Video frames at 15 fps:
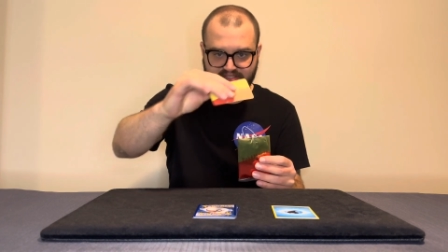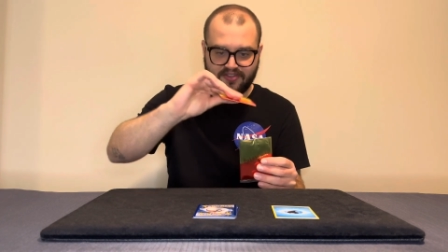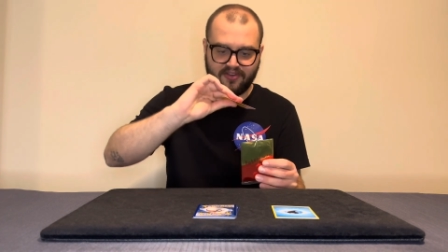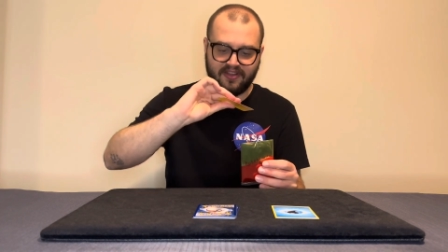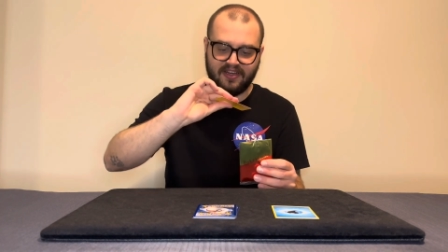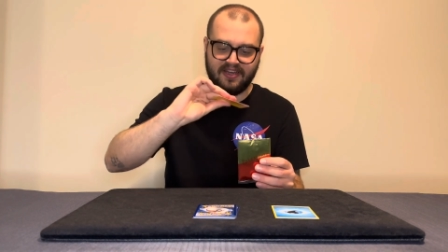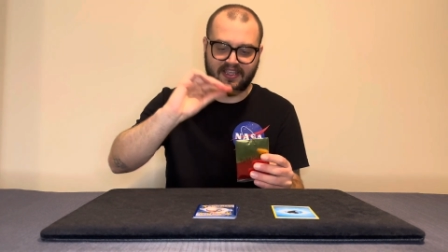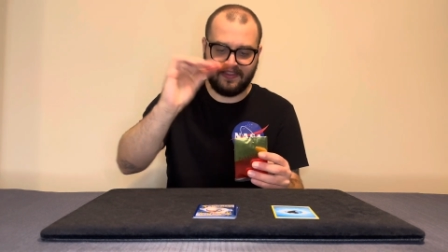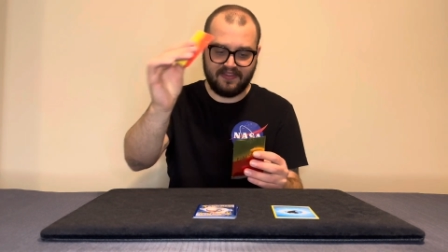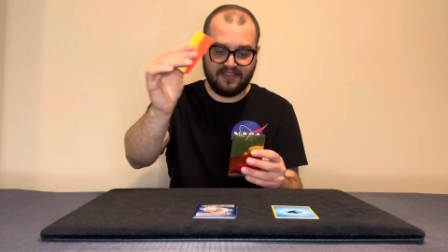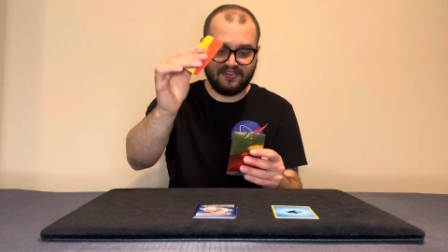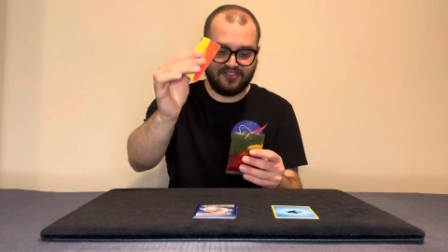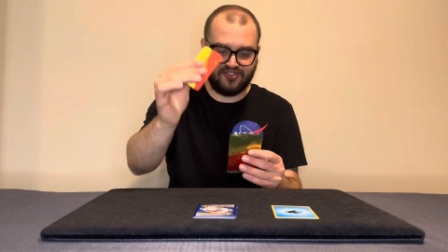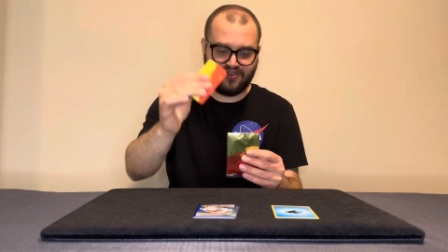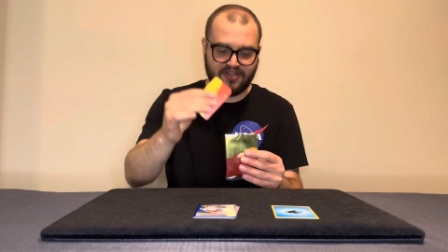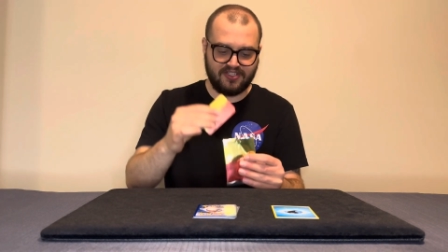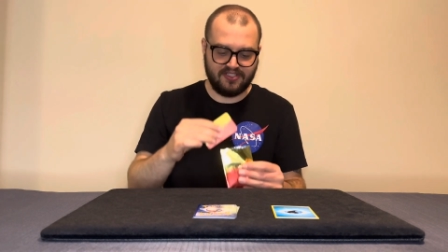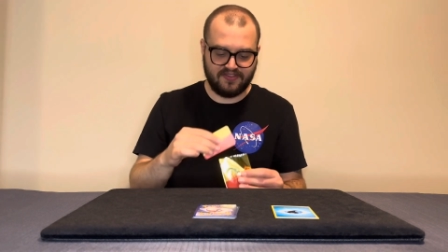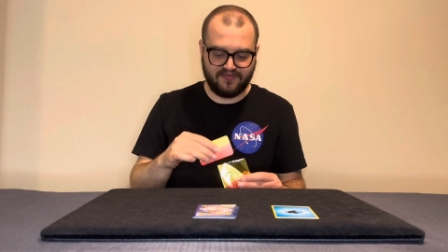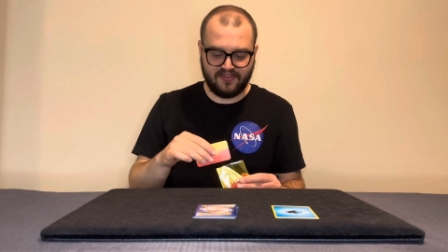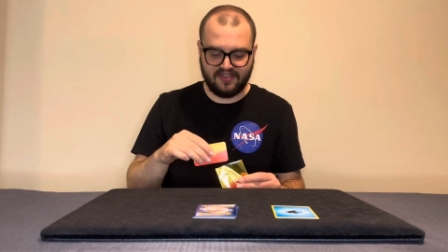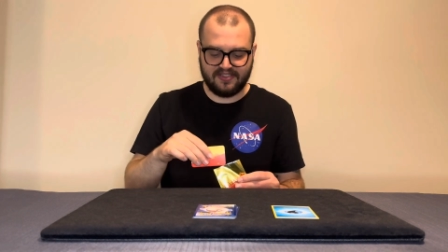So you're gonna get the
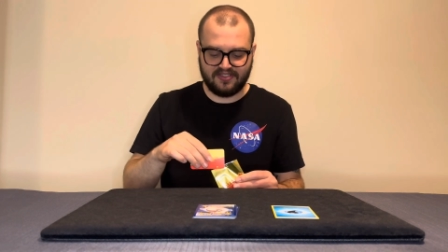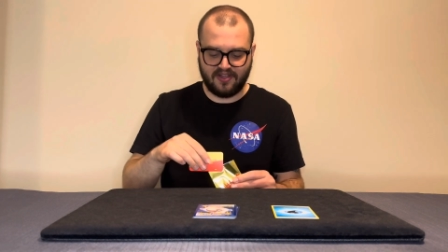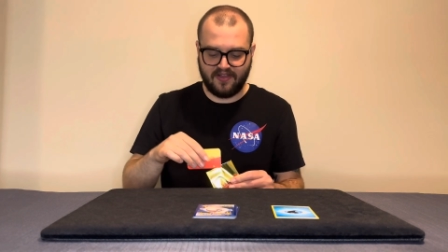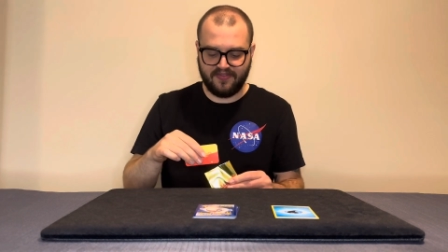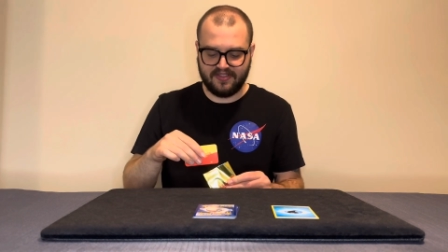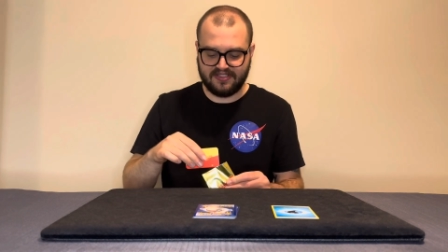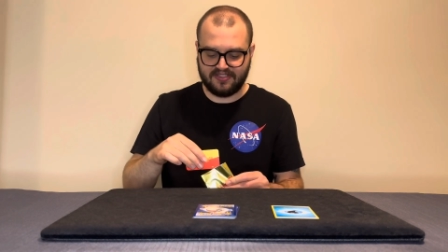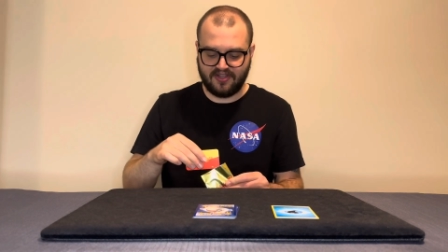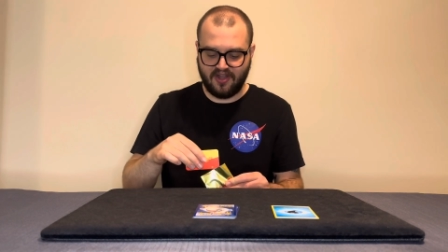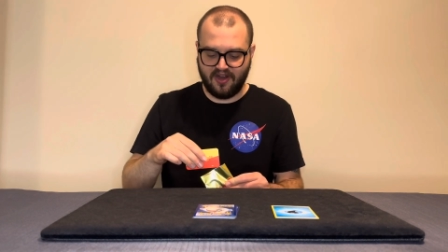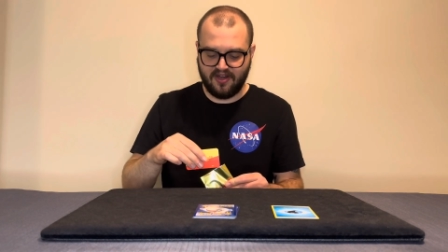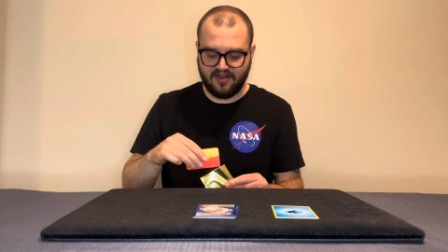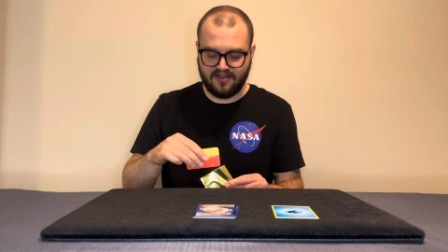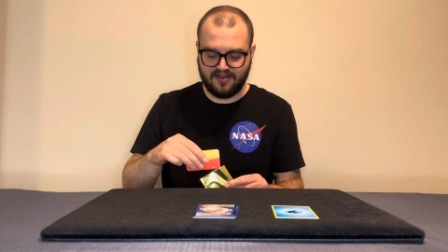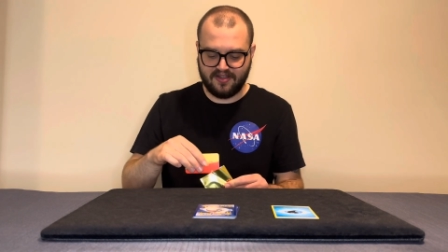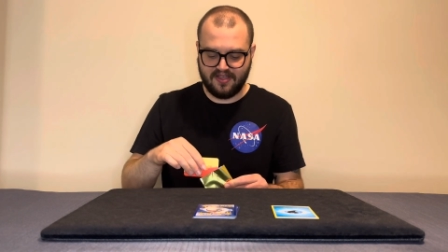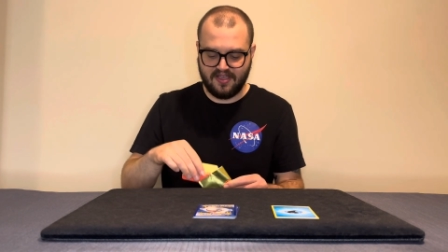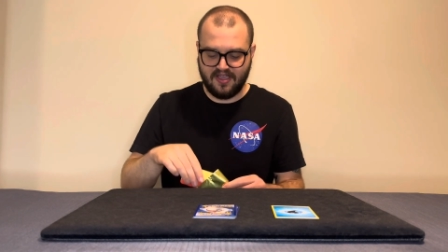instructions for this on this card.